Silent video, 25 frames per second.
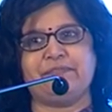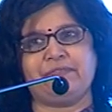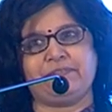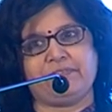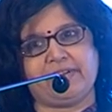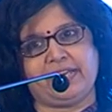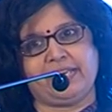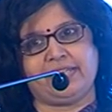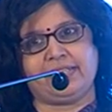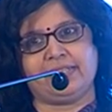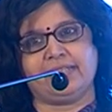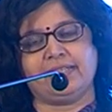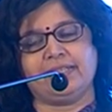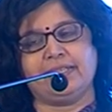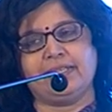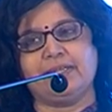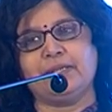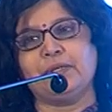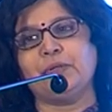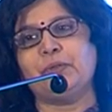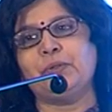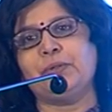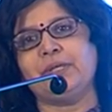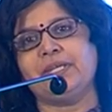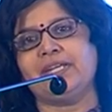Fine.
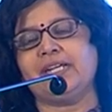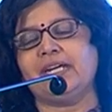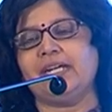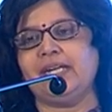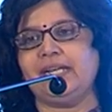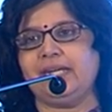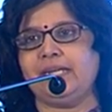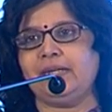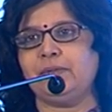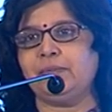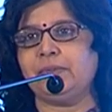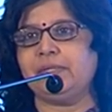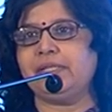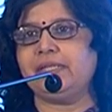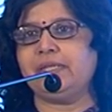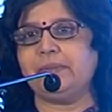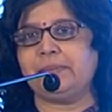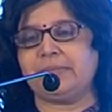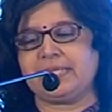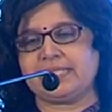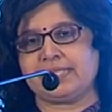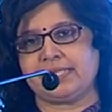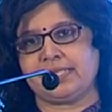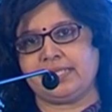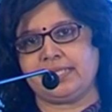Going ahead with the
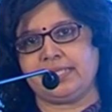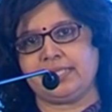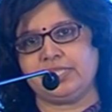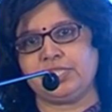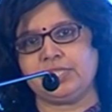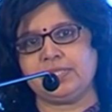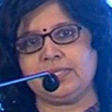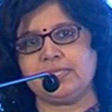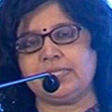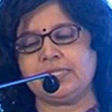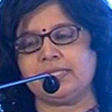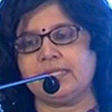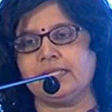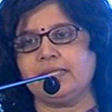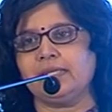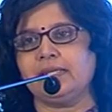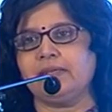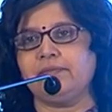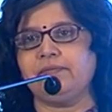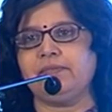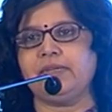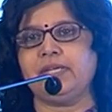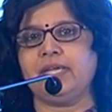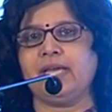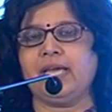presentations,
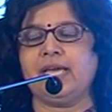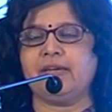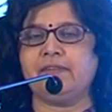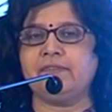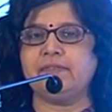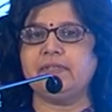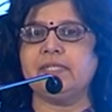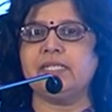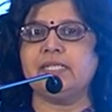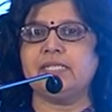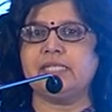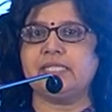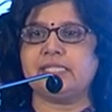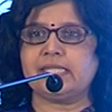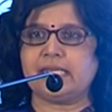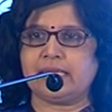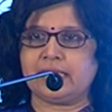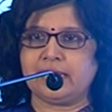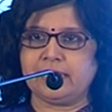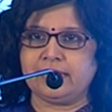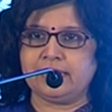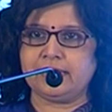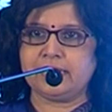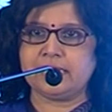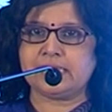we have
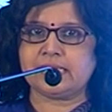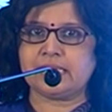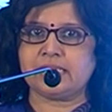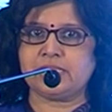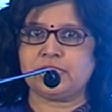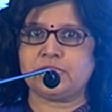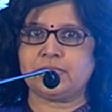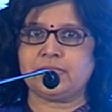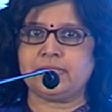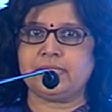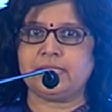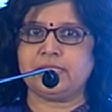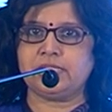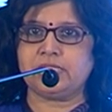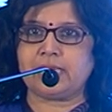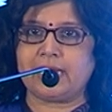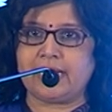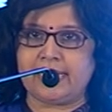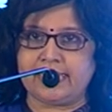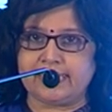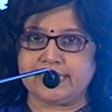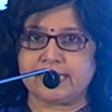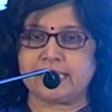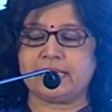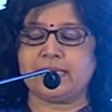secondary section teachers,
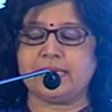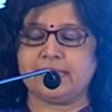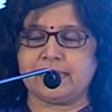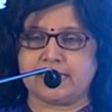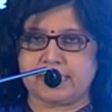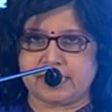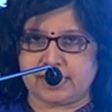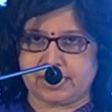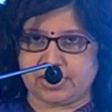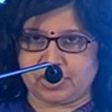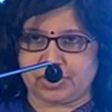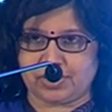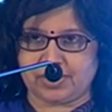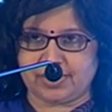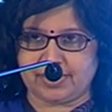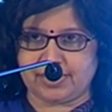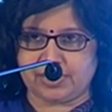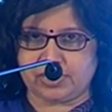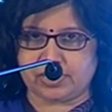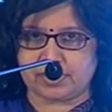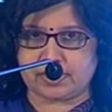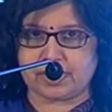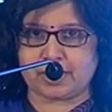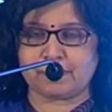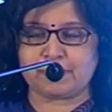higher secondary section
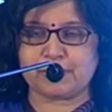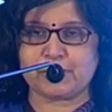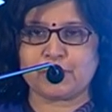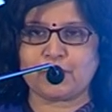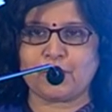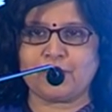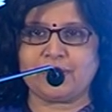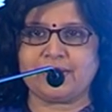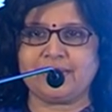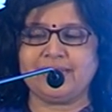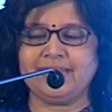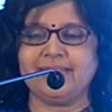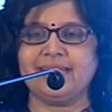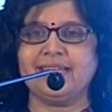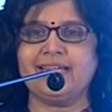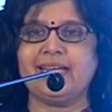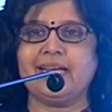teachers, I'm sorry,